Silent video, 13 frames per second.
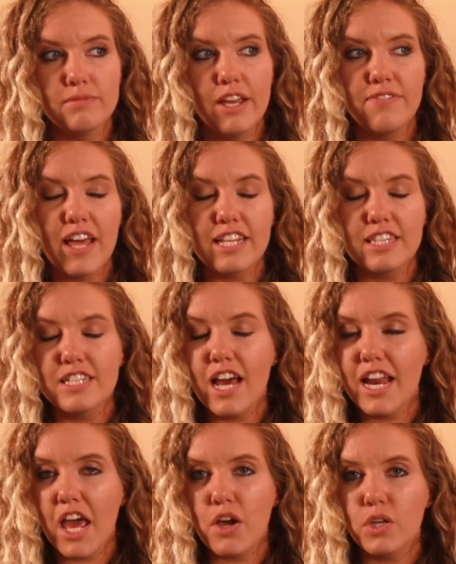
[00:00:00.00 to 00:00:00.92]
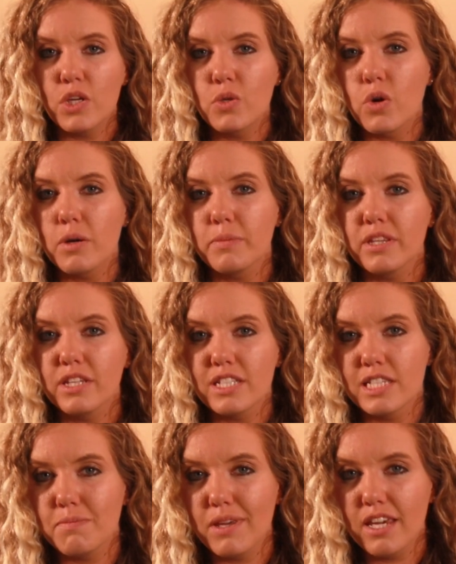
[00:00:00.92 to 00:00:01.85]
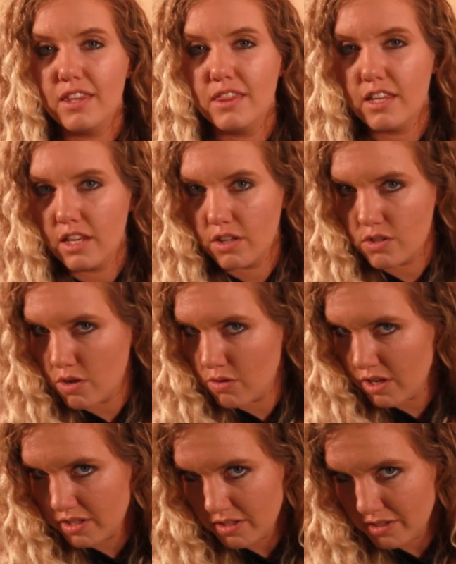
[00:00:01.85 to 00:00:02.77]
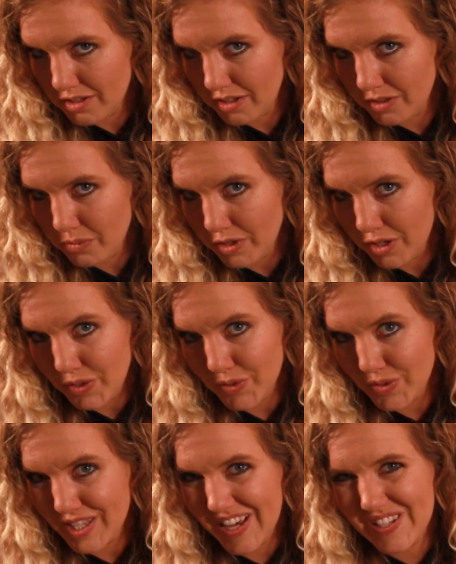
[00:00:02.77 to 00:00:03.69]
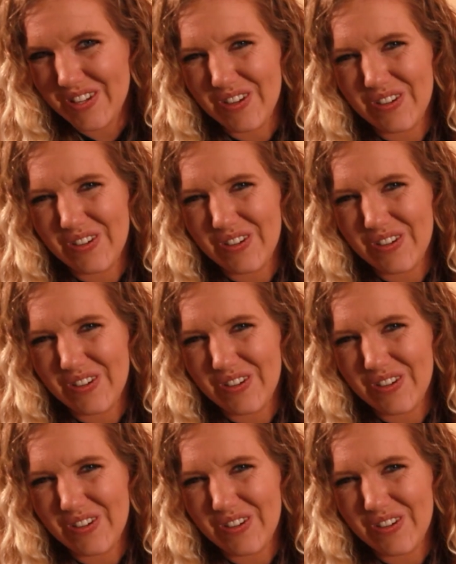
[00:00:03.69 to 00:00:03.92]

if that's not how you normally speak, then you don't necessarily want to use that